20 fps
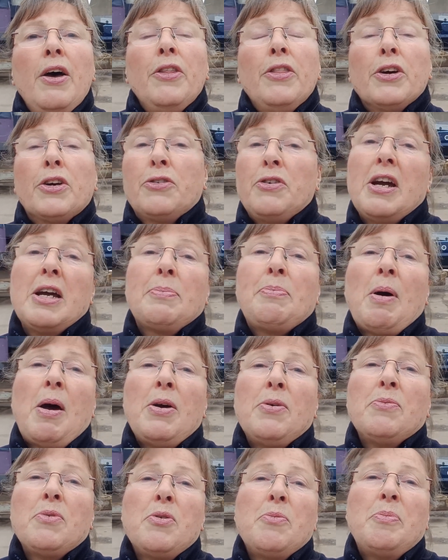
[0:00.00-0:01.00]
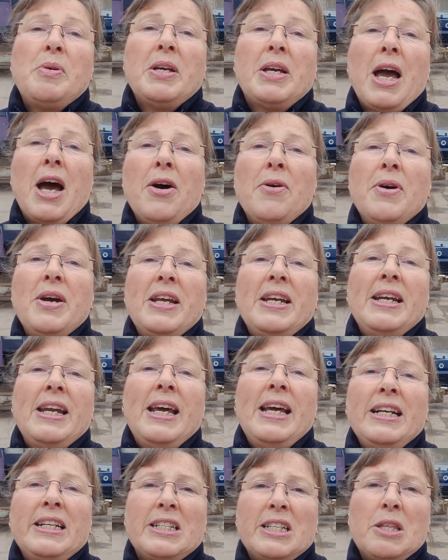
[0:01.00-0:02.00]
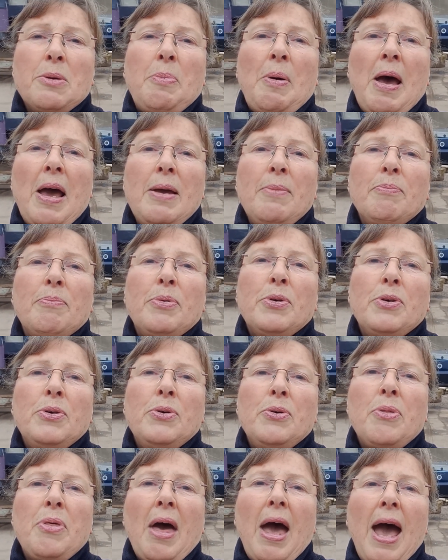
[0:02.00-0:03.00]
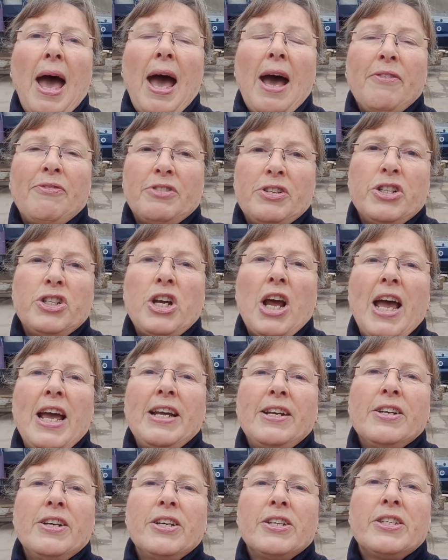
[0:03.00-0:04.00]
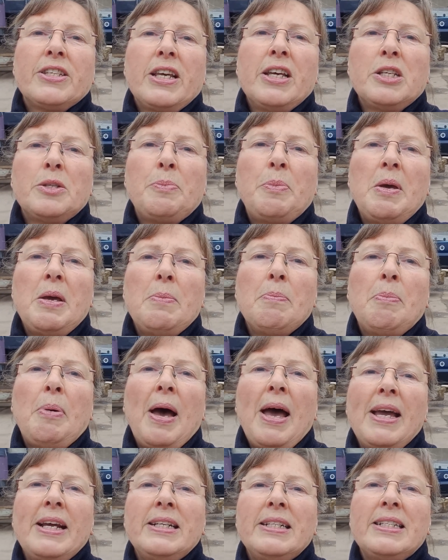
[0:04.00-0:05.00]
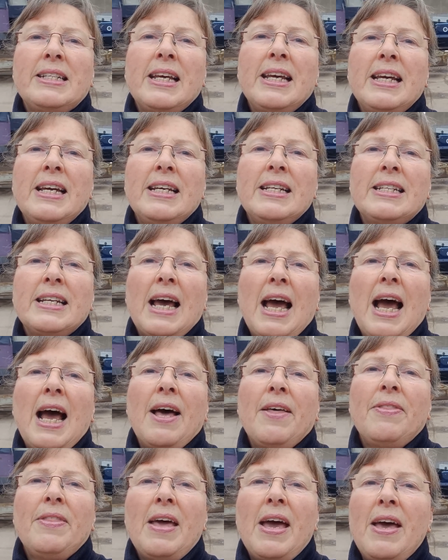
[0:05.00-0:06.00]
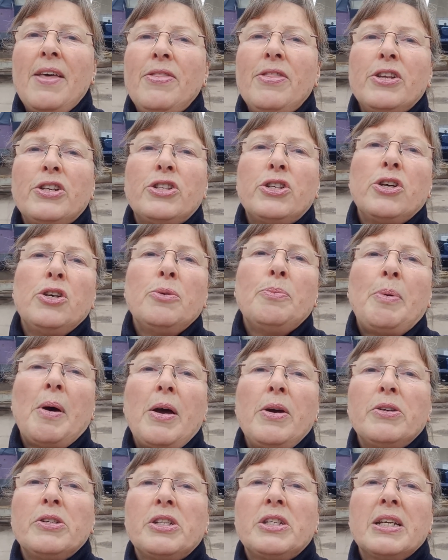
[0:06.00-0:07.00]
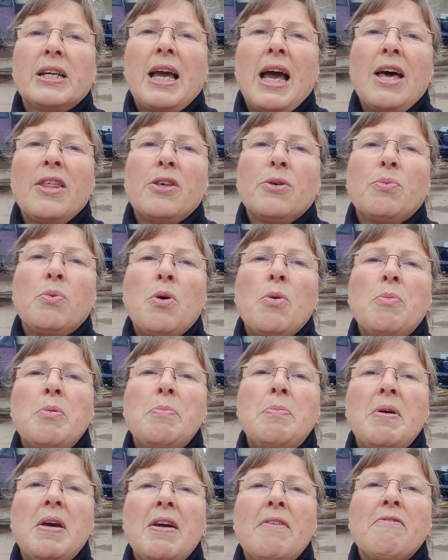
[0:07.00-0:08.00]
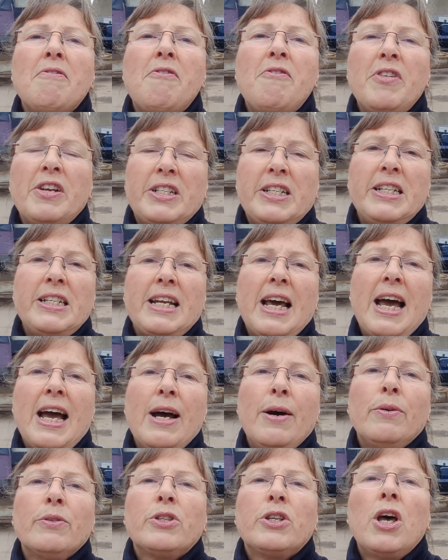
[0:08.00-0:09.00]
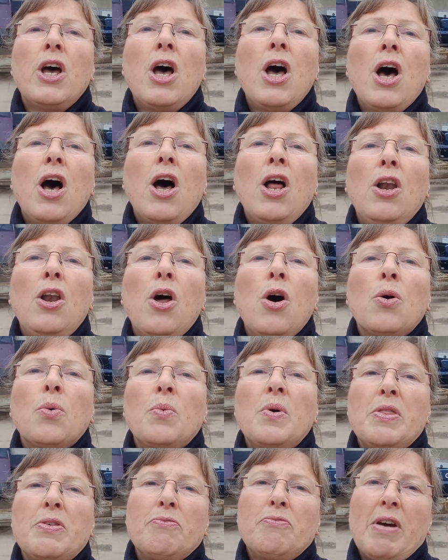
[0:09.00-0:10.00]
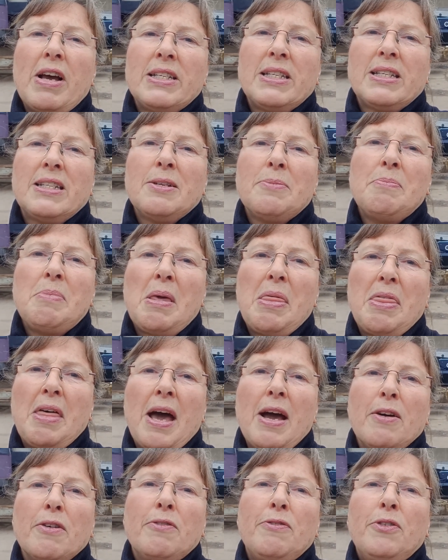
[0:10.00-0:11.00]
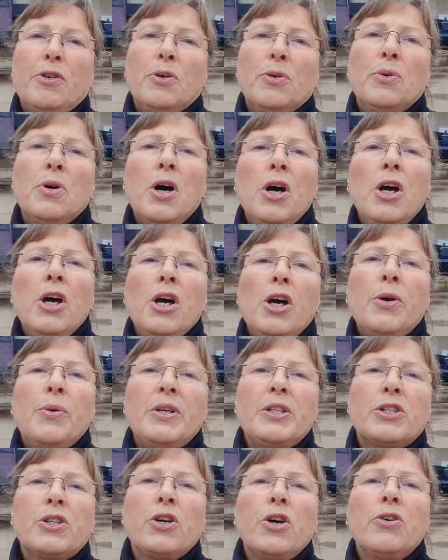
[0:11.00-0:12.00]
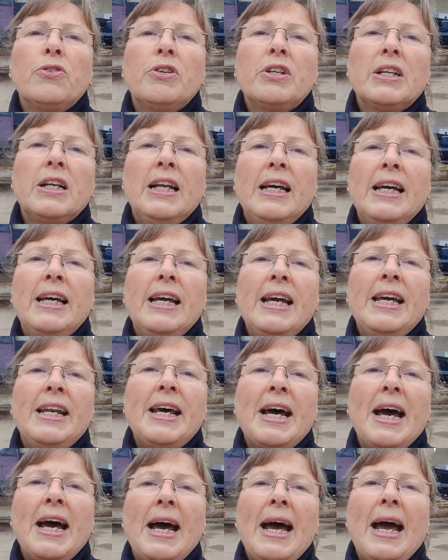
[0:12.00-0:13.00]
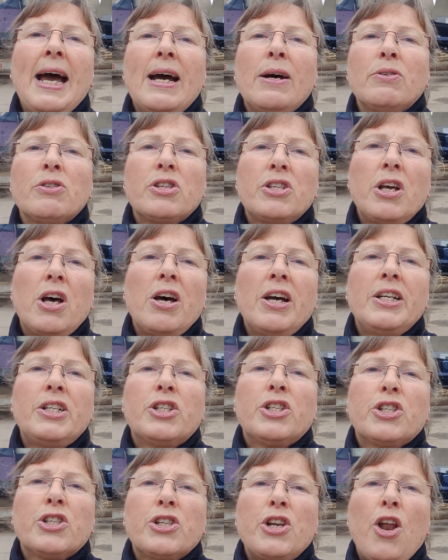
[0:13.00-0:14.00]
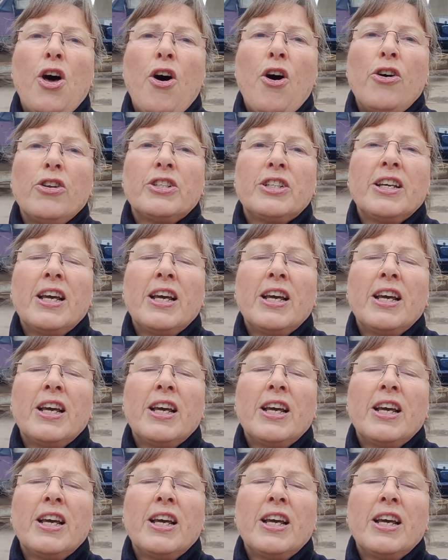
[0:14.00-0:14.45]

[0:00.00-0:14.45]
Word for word: The crick boat will be going into the paint booth after Janus has been painted, and then the two boats together will be being fitted out along with Rest and Be Thankful, who is currently in our outside slot.